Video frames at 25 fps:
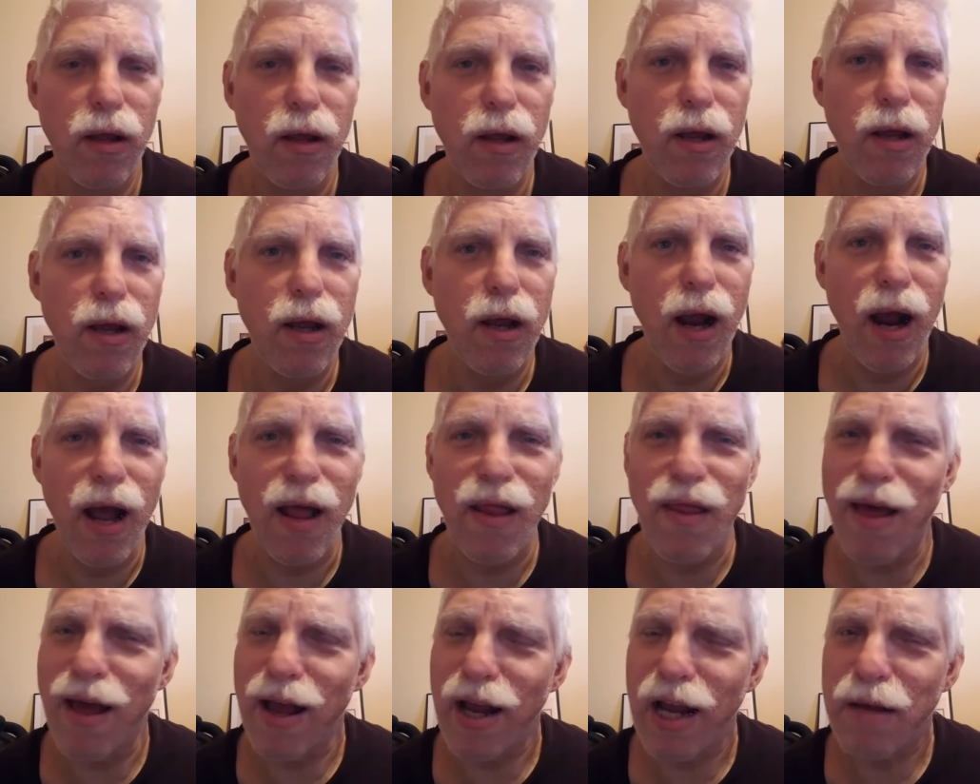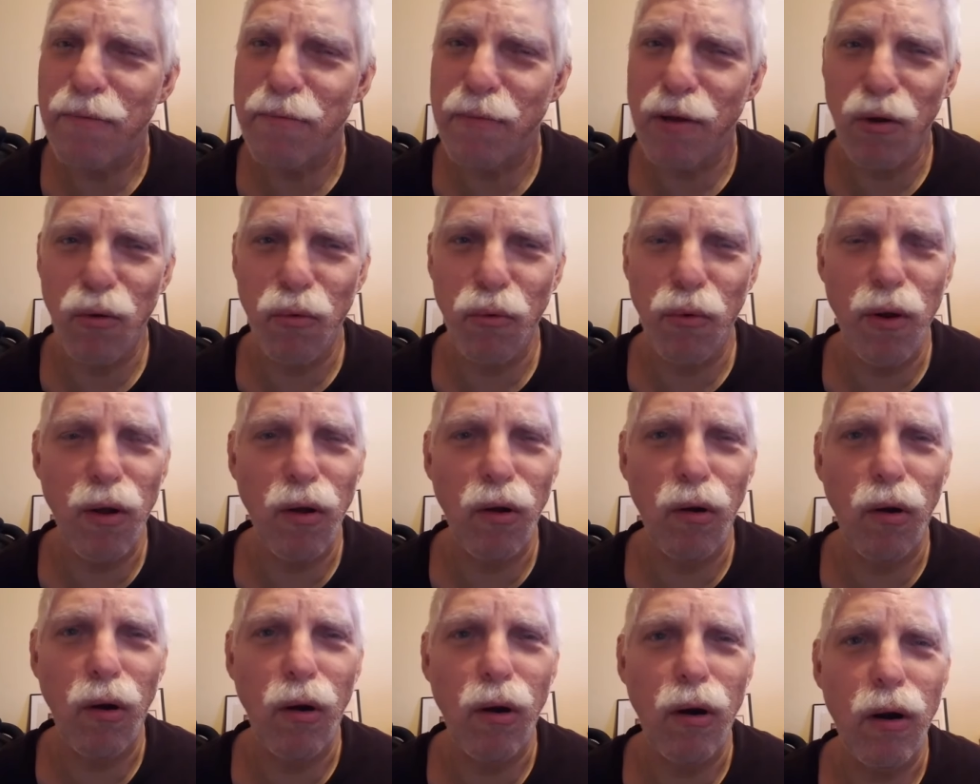And that can be real
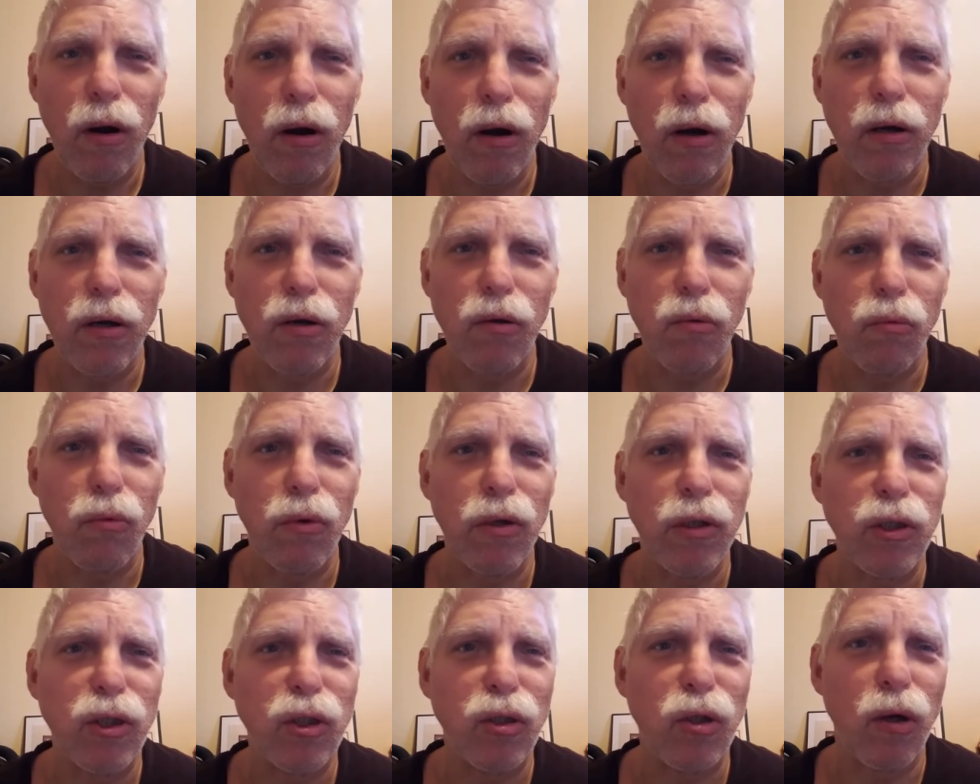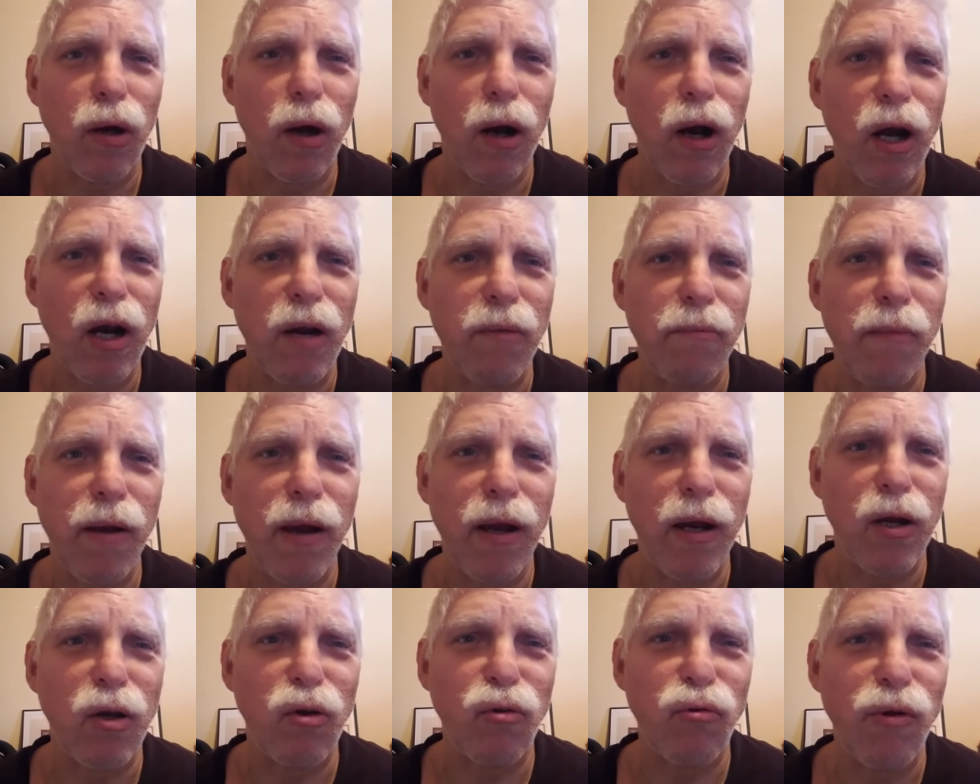hard once your
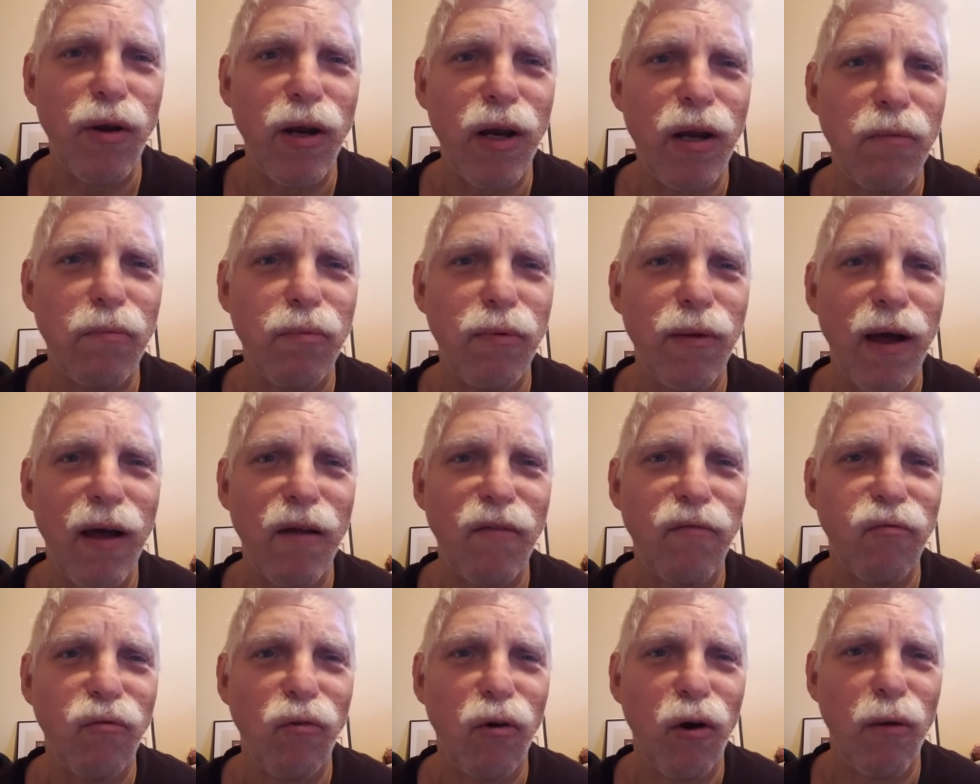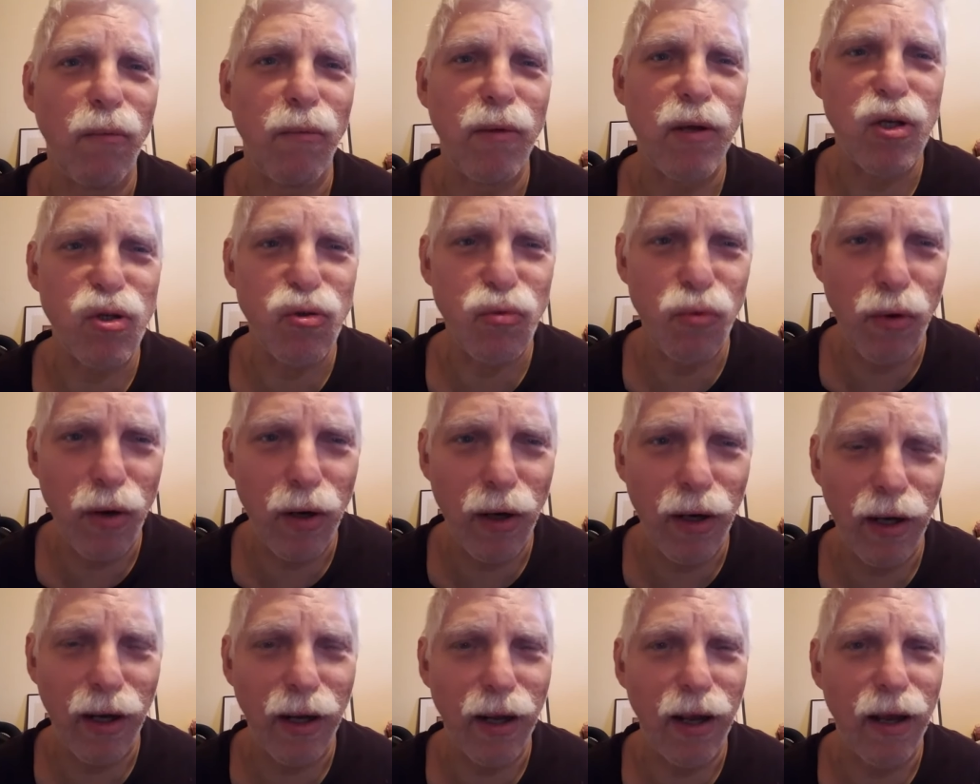automated trading platform is
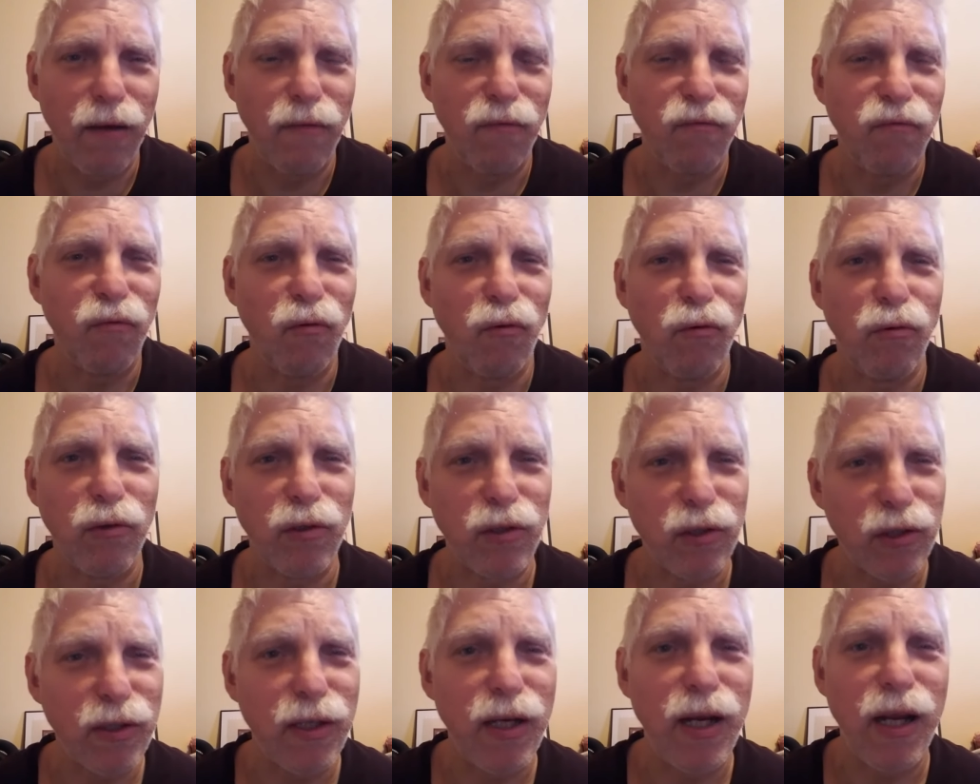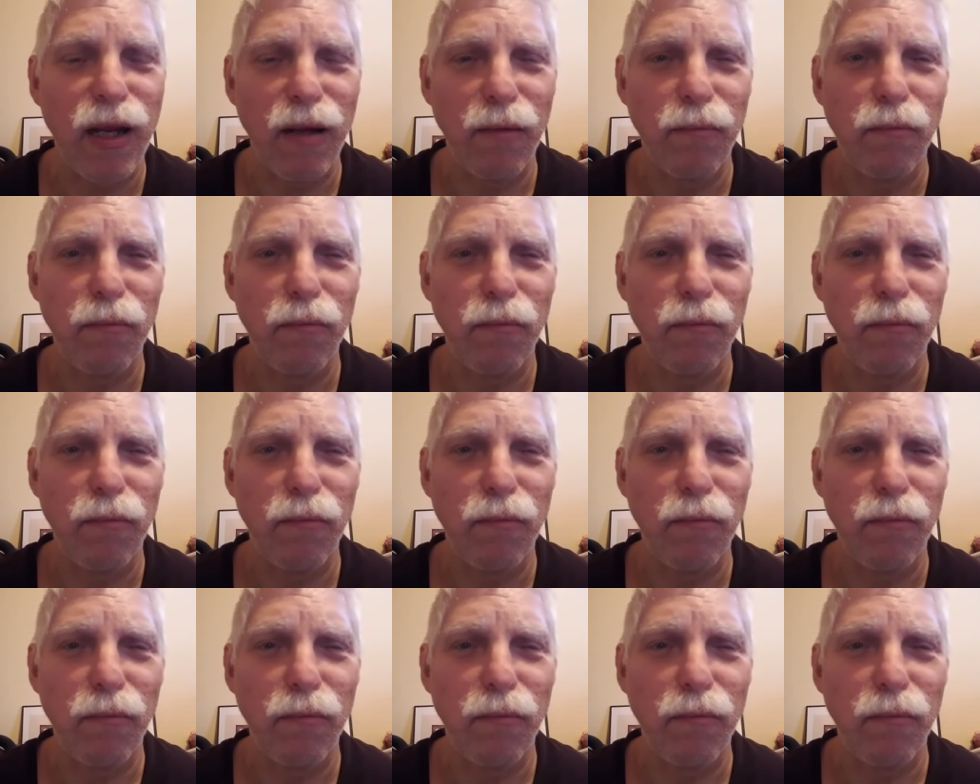running at full steam.